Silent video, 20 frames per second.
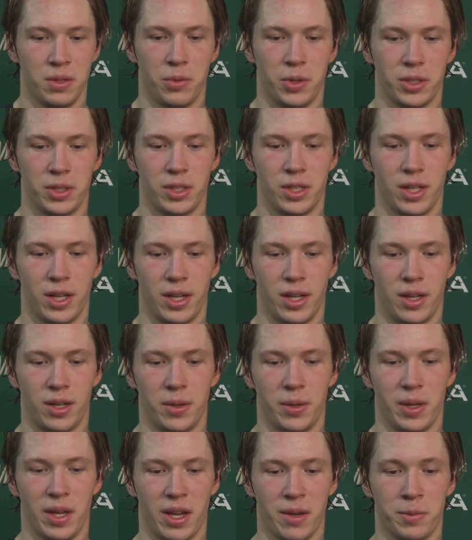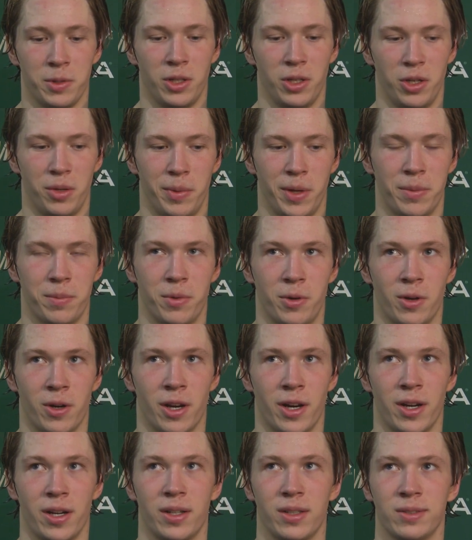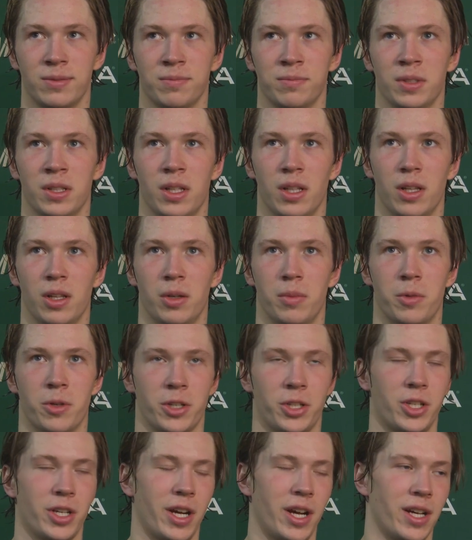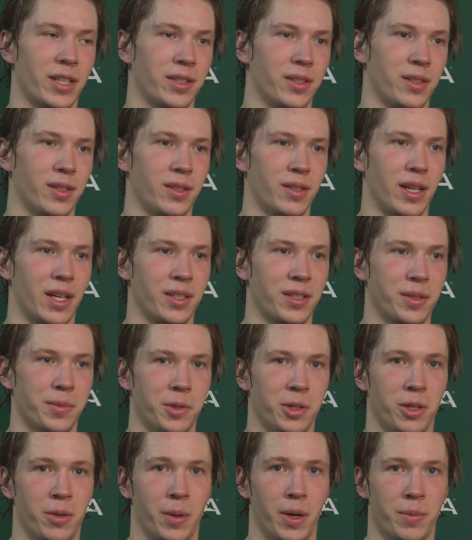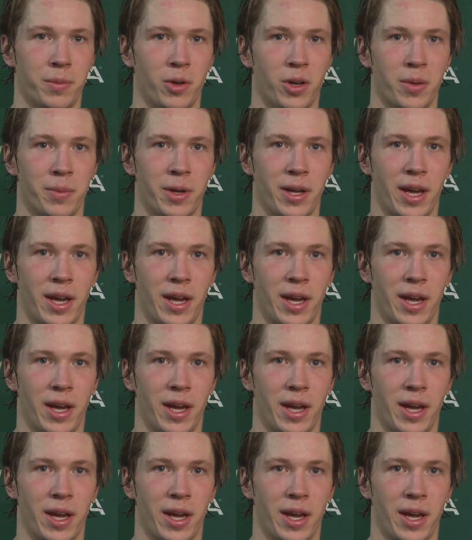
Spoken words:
Wish we gave him a little more shots, test him a little bit more.